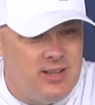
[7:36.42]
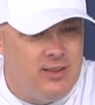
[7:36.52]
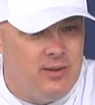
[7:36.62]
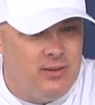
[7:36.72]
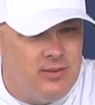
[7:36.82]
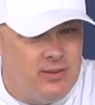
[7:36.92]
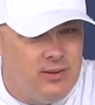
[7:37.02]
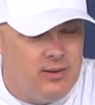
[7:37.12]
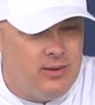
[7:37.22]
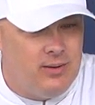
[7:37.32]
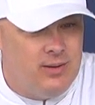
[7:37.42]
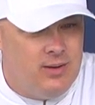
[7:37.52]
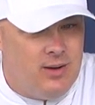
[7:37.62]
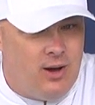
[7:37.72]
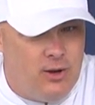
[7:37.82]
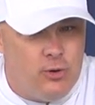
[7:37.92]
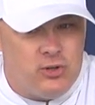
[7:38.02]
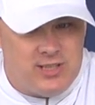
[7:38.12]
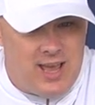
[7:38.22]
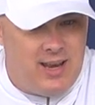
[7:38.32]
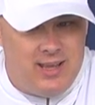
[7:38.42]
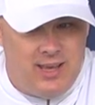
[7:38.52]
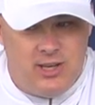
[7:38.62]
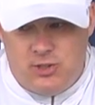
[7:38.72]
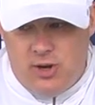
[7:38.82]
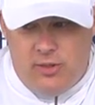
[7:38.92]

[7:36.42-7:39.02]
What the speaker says: and the understanding each